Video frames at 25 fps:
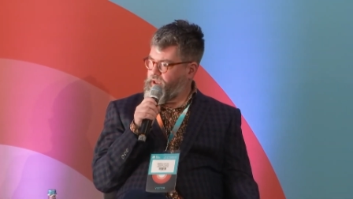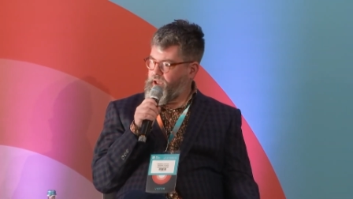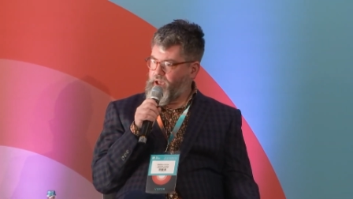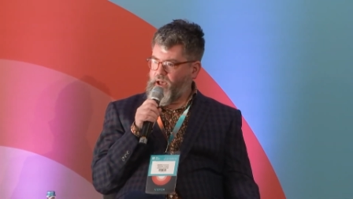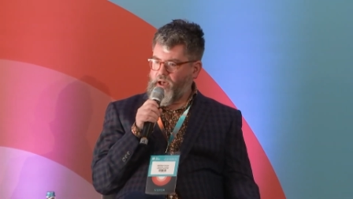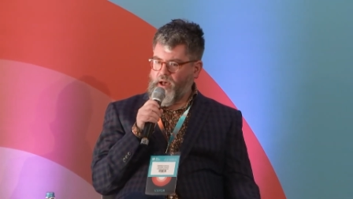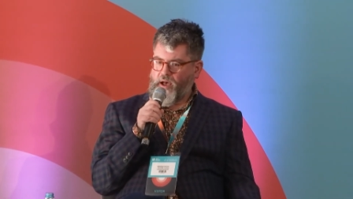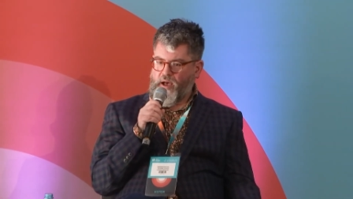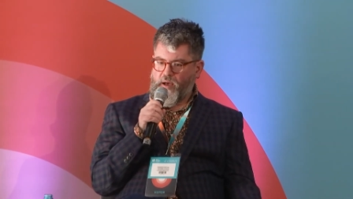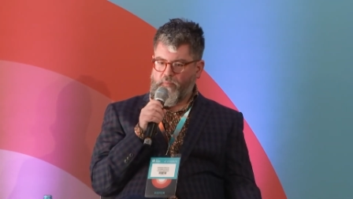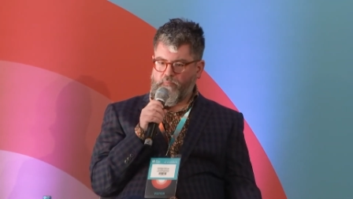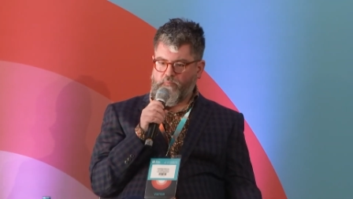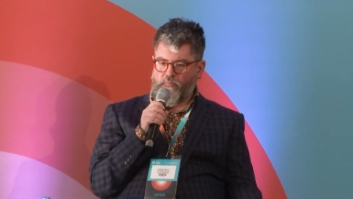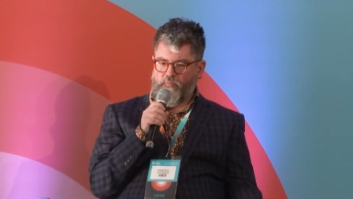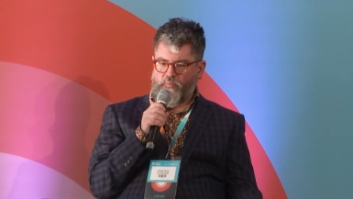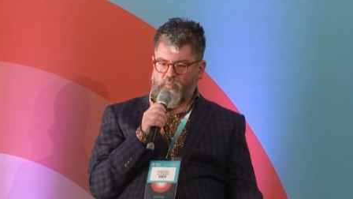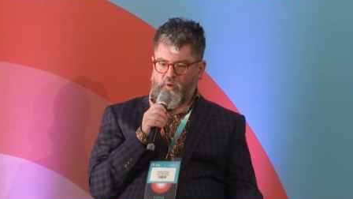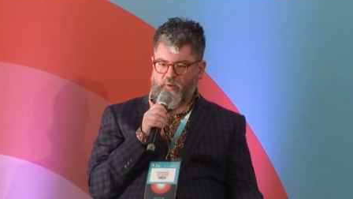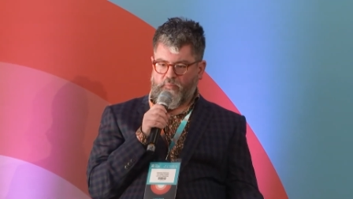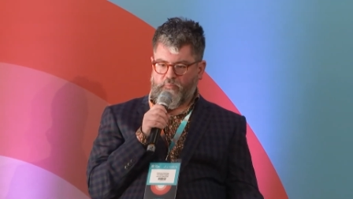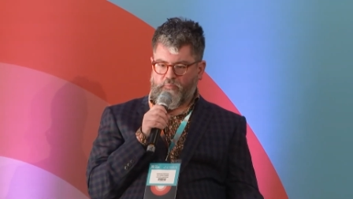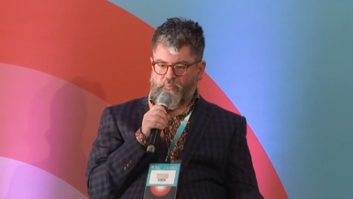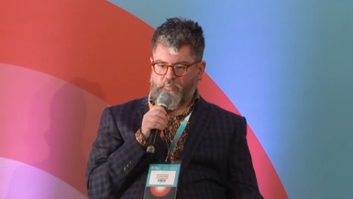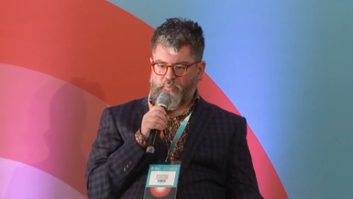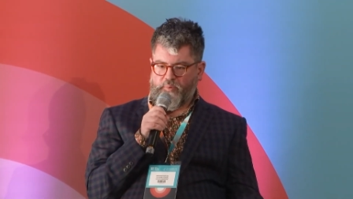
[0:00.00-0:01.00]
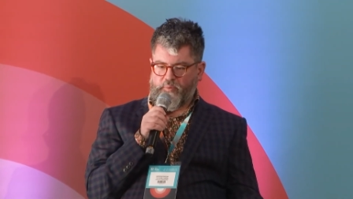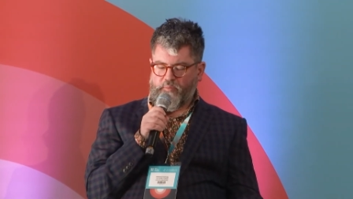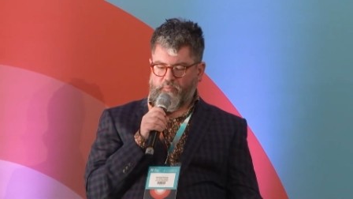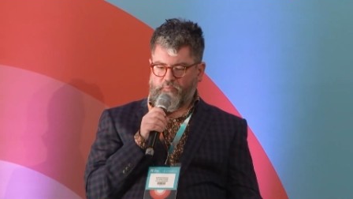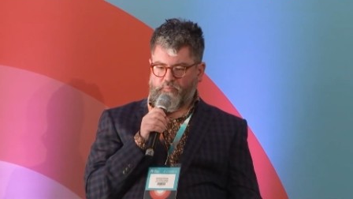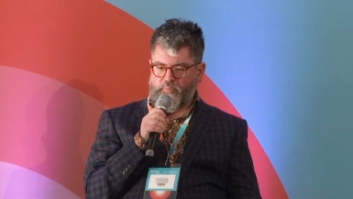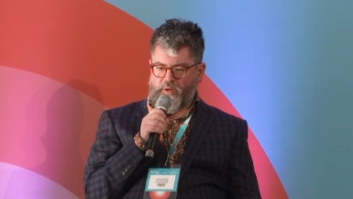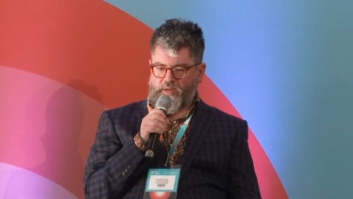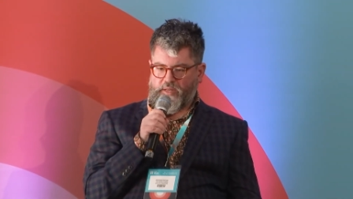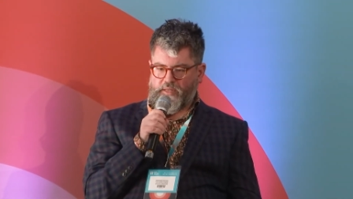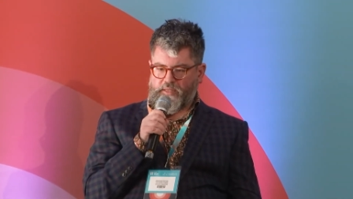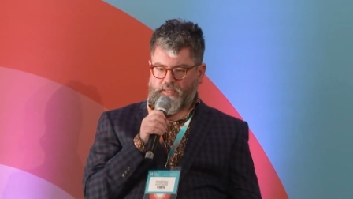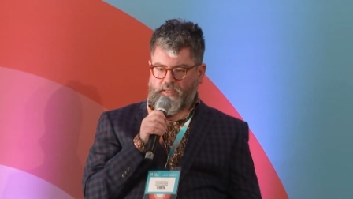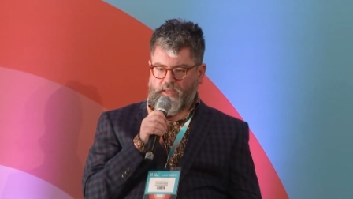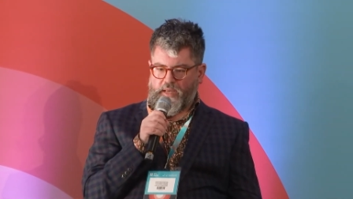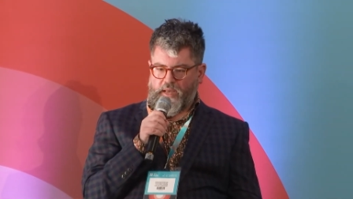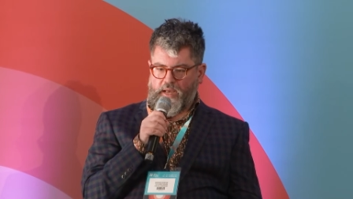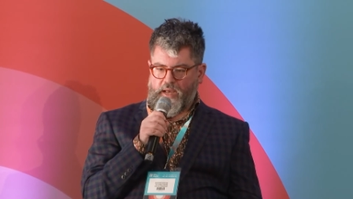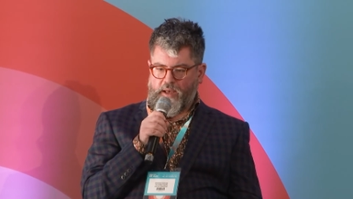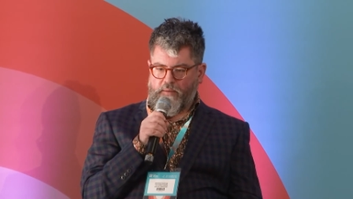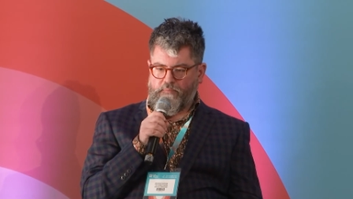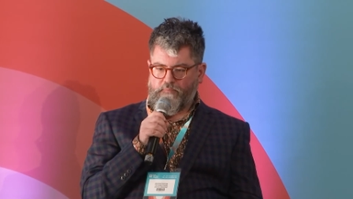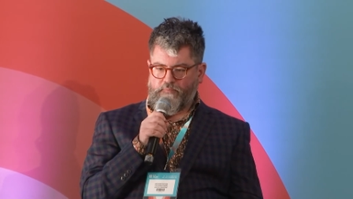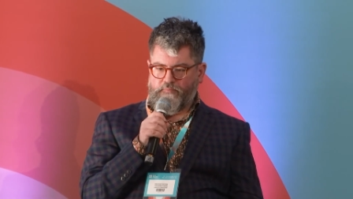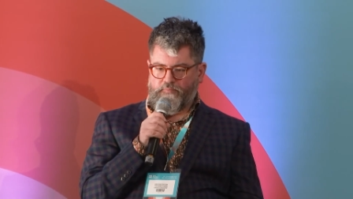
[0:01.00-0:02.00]
Um, but
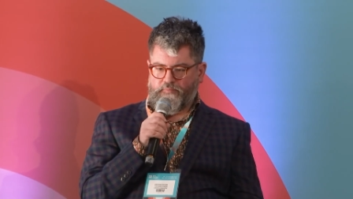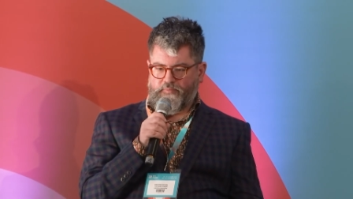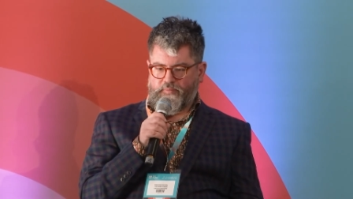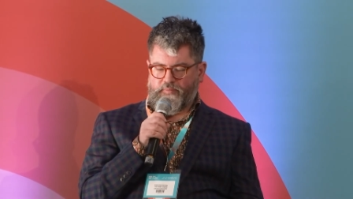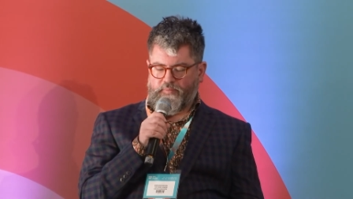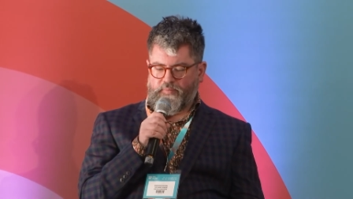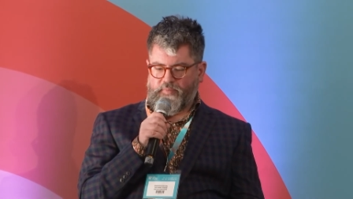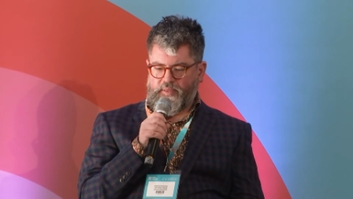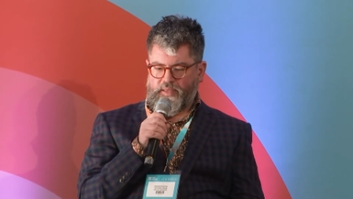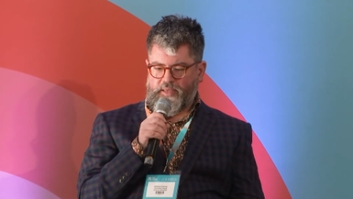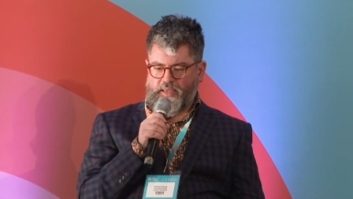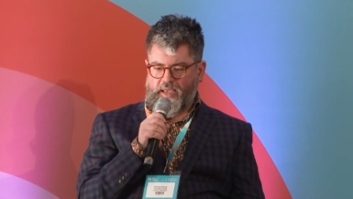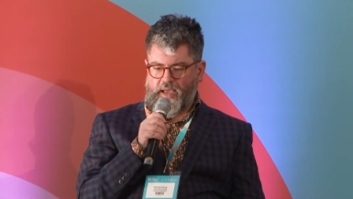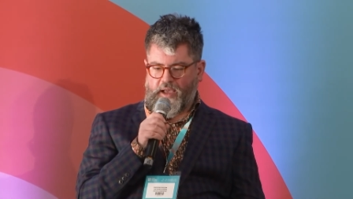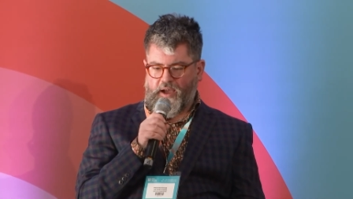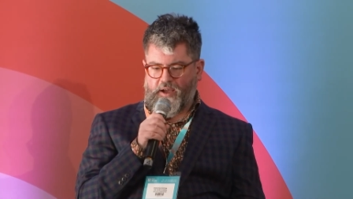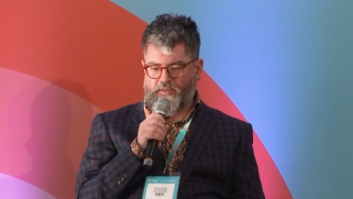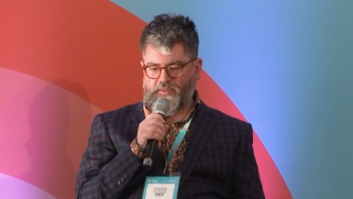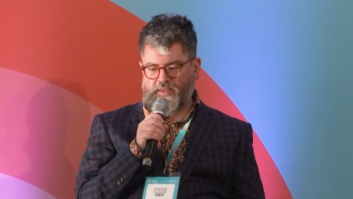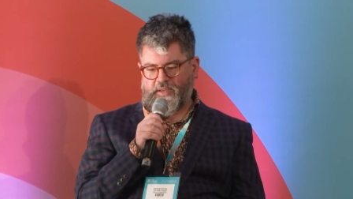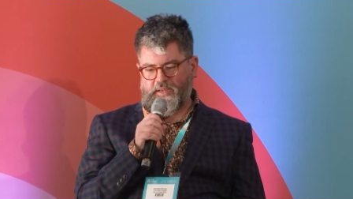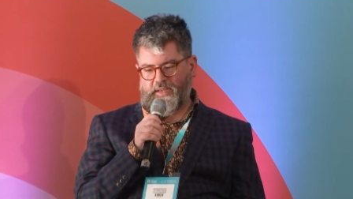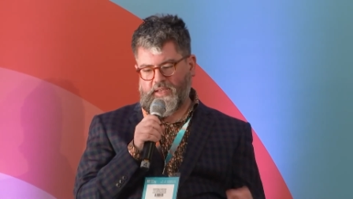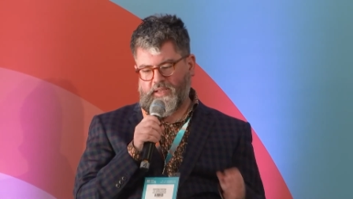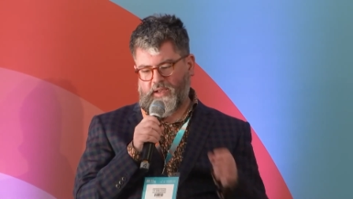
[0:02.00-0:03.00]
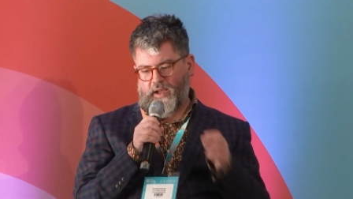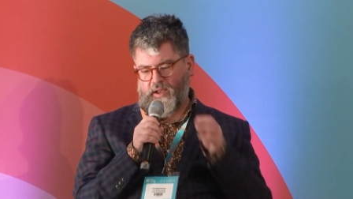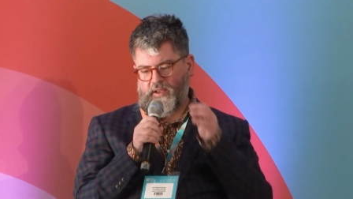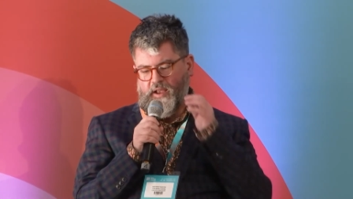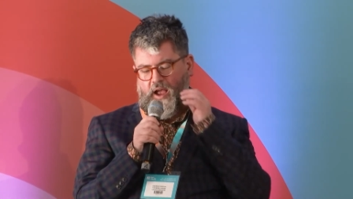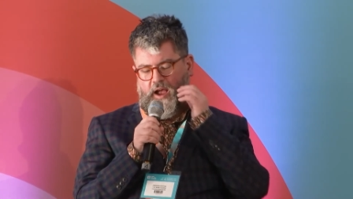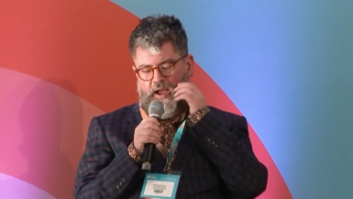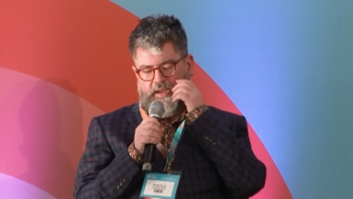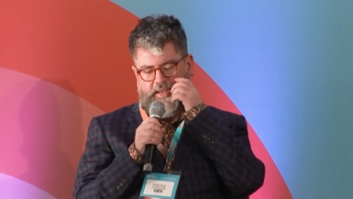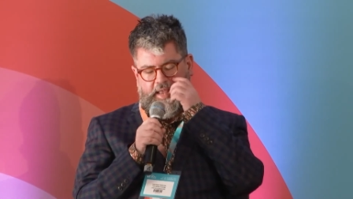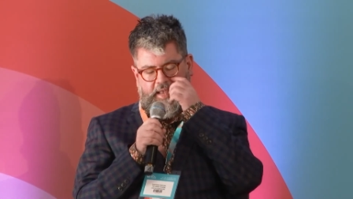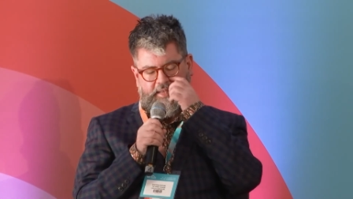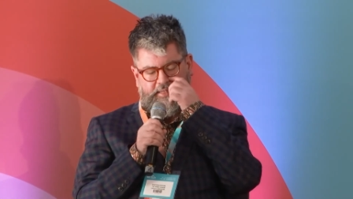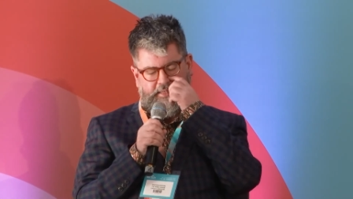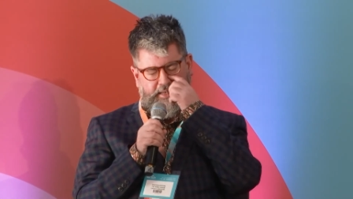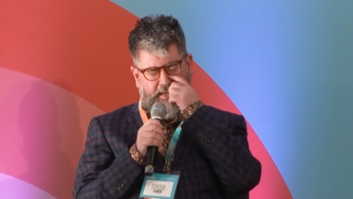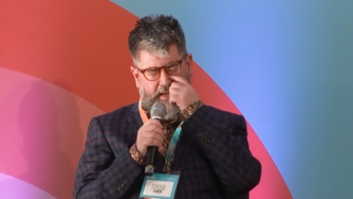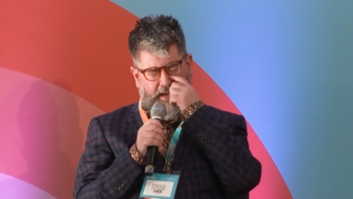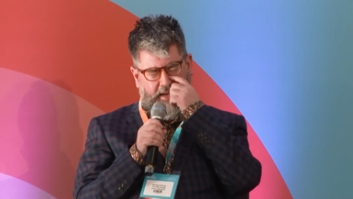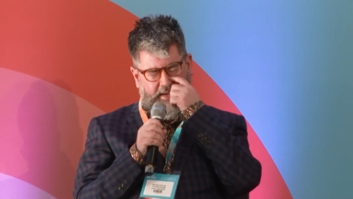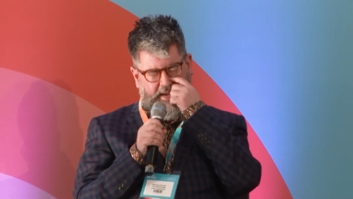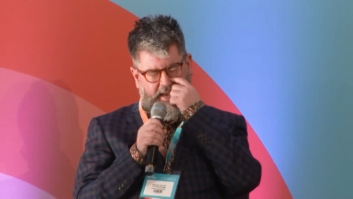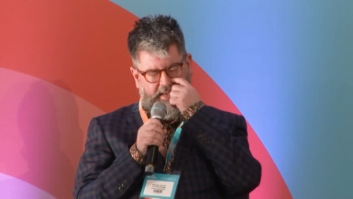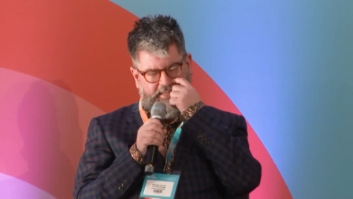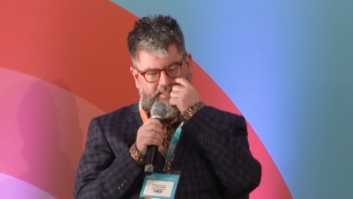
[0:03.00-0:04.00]
um, yeah, I think it, I, I, guess it,
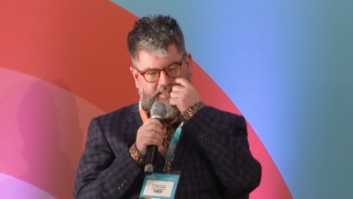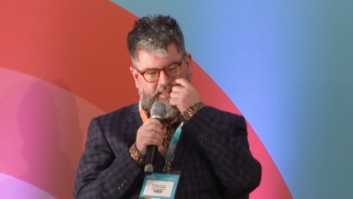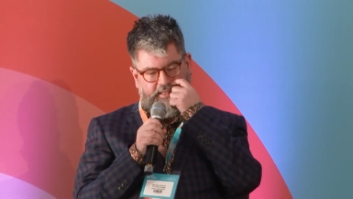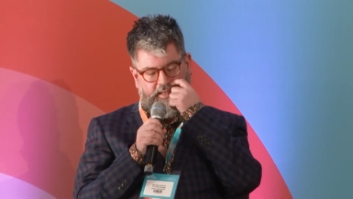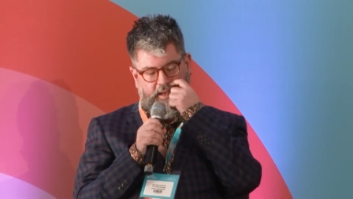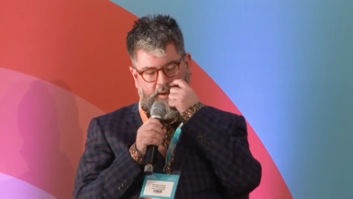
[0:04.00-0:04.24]
I guess it.